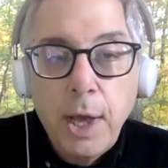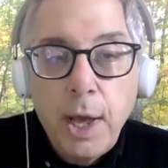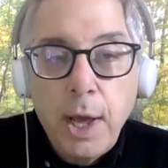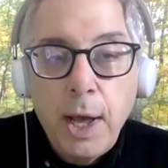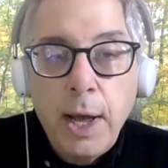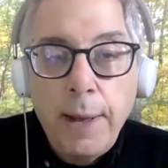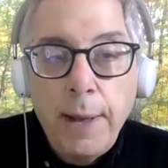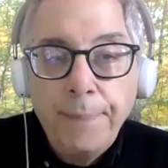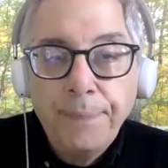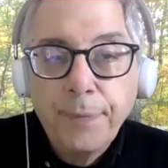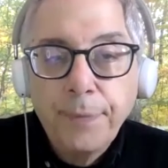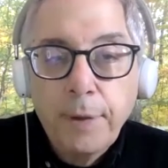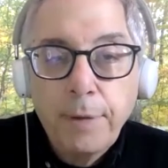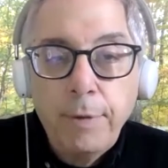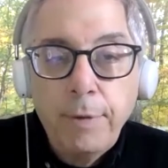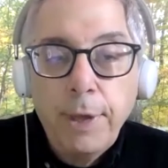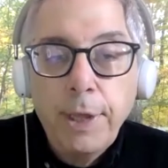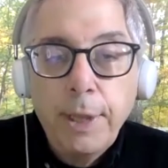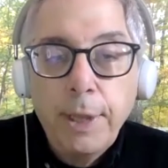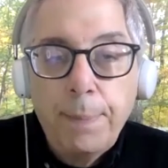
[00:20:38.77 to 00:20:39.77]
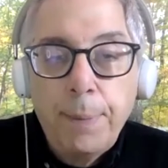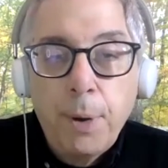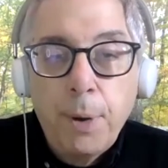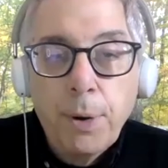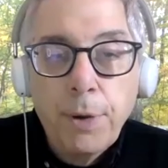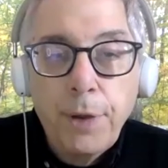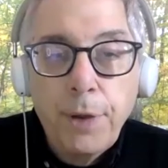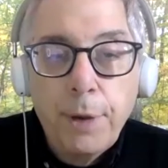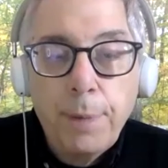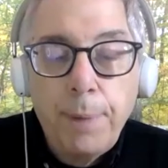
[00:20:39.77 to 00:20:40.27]
um, really the bulk
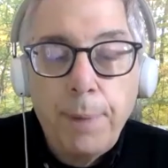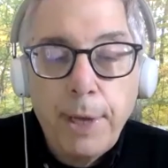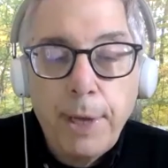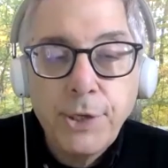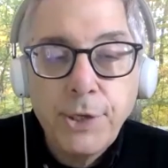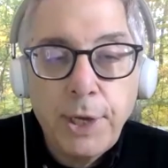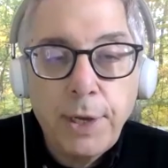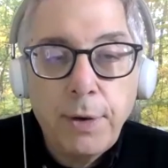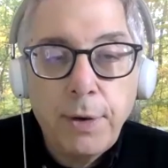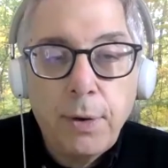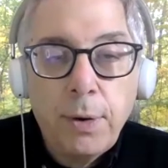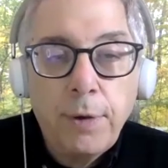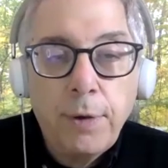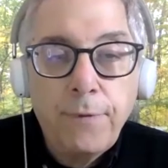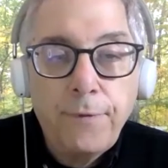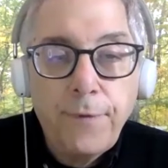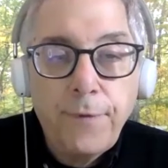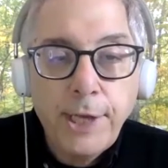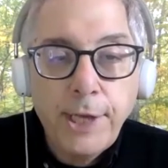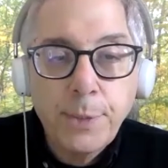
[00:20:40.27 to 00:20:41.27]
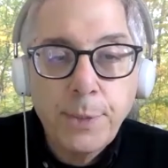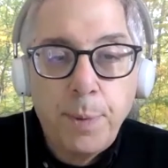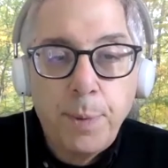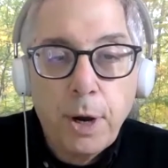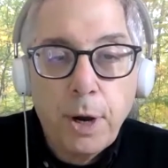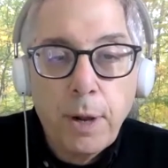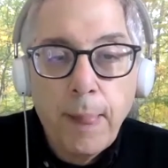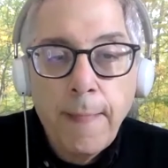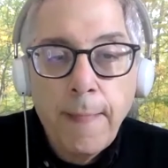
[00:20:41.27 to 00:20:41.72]
of their budget on Facebook.